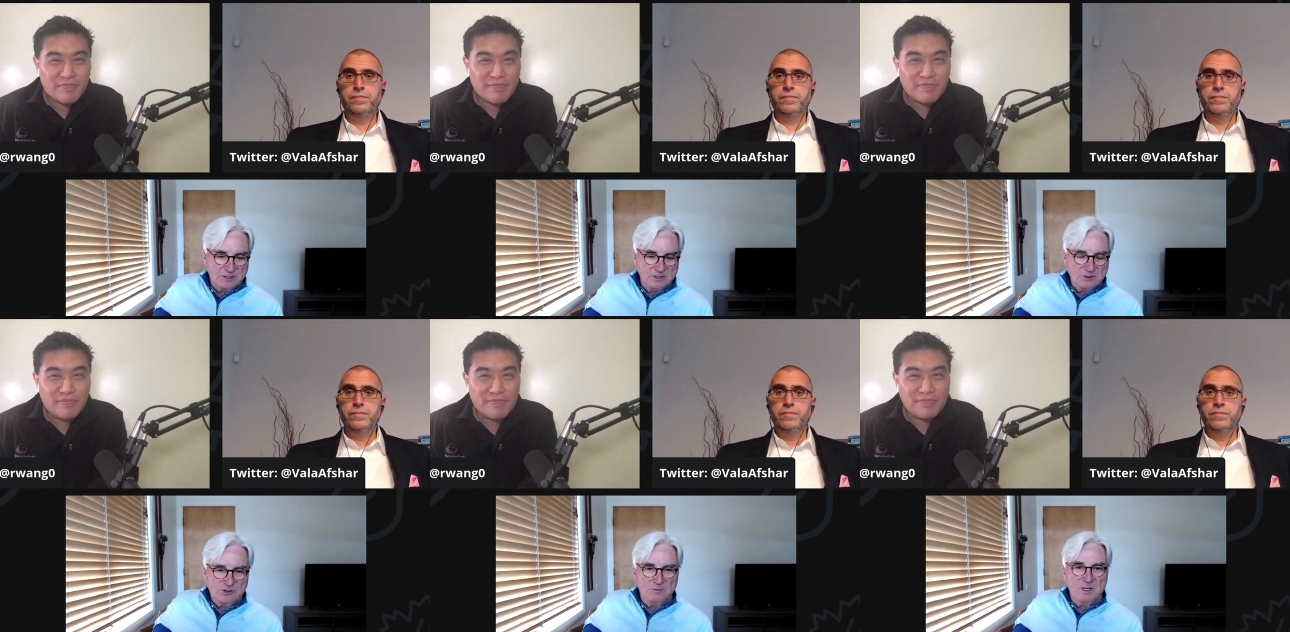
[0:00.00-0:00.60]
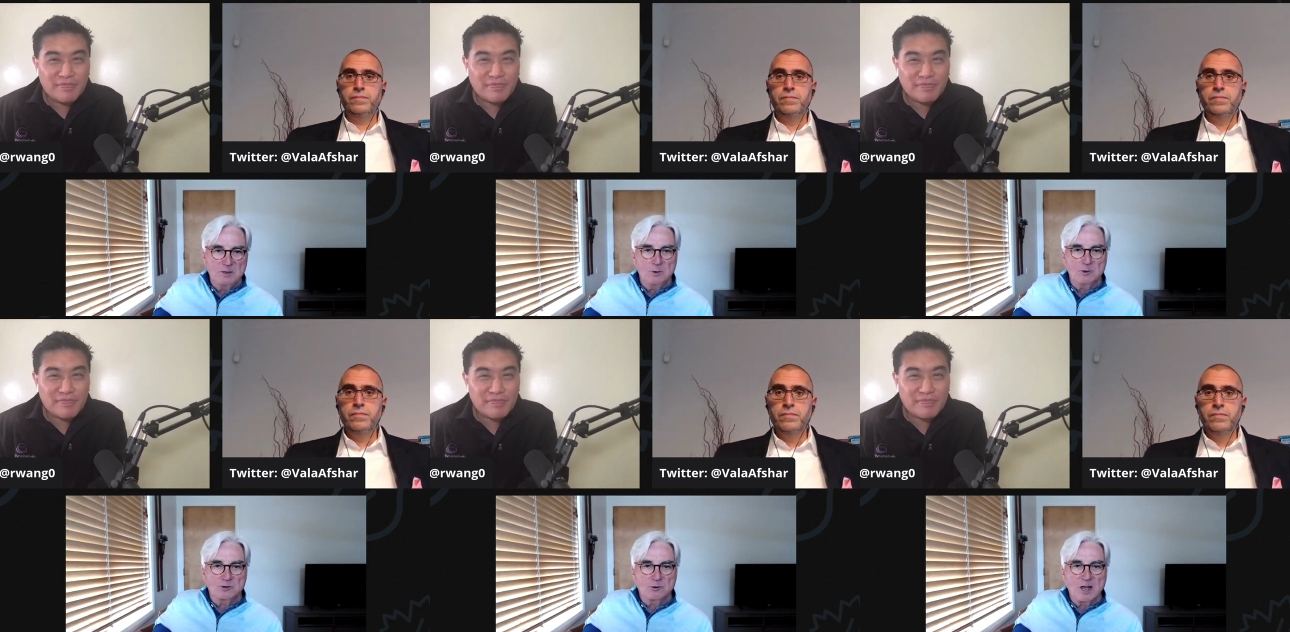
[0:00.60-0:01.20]
Speaker 1: used to be we were
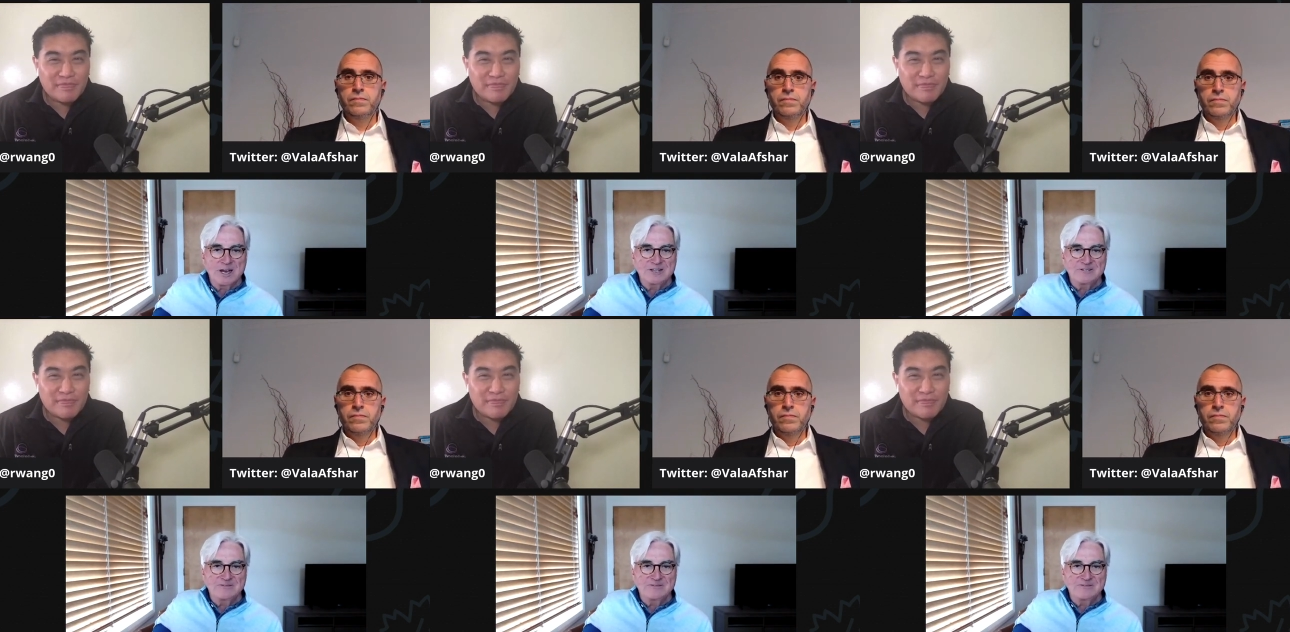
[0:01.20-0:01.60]
trying to